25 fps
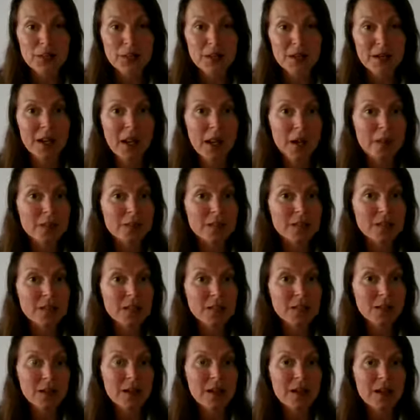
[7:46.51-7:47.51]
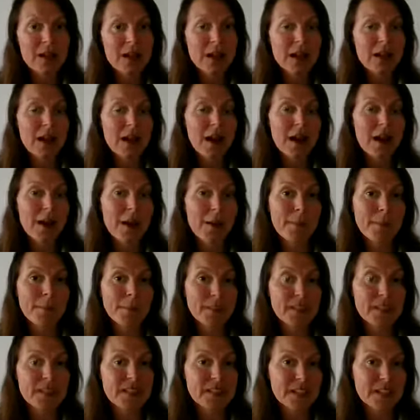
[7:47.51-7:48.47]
So it helps to um,